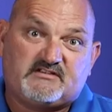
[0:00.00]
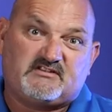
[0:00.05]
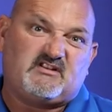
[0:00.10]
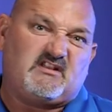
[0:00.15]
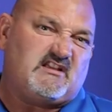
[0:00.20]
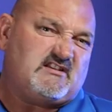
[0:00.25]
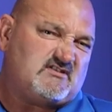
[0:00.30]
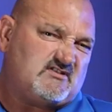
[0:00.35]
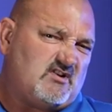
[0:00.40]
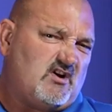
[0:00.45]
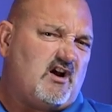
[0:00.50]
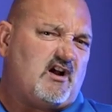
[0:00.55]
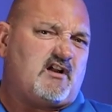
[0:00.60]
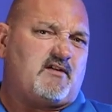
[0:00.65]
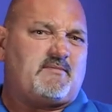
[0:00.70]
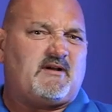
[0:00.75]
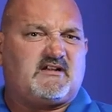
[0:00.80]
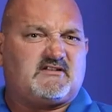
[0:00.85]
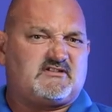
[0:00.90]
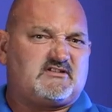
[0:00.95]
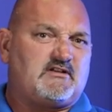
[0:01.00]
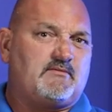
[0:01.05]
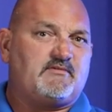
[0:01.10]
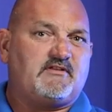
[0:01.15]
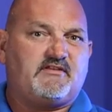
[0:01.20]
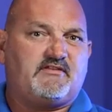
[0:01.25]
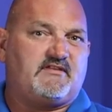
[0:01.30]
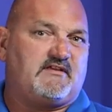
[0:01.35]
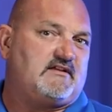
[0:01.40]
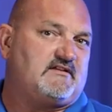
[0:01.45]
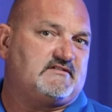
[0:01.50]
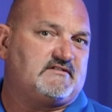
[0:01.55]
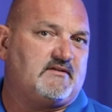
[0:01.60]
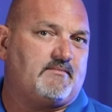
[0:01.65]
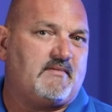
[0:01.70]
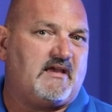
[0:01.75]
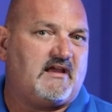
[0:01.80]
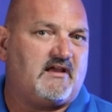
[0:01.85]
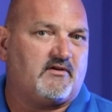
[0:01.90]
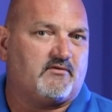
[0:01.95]
So let's talk about some of the things that
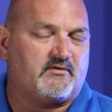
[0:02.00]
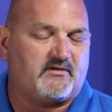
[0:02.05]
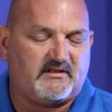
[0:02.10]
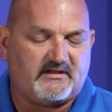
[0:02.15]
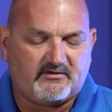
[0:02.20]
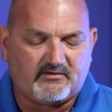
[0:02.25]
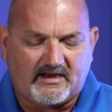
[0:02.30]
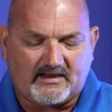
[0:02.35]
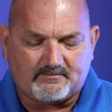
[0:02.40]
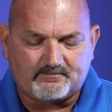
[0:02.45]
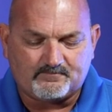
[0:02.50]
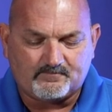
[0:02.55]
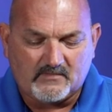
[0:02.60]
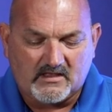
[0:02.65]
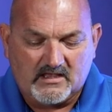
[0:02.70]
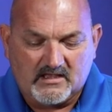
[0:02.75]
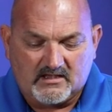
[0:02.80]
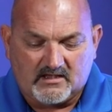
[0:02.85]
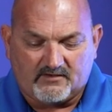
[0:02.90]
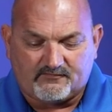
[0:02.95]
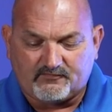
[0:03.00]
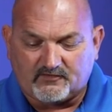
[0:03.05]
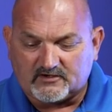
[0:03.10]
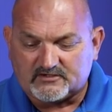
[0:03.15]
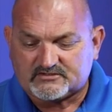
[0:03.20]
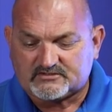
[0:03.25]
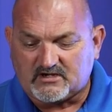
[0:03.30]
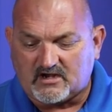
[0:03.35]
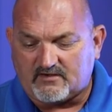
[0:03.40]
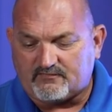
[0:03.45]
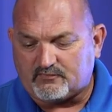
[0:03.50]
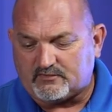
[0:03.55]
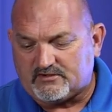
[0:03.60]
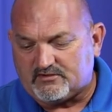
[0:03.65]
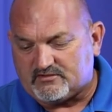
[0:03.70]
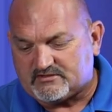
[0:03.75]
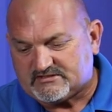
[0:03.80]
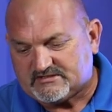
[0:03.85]
make it really great. First off, when you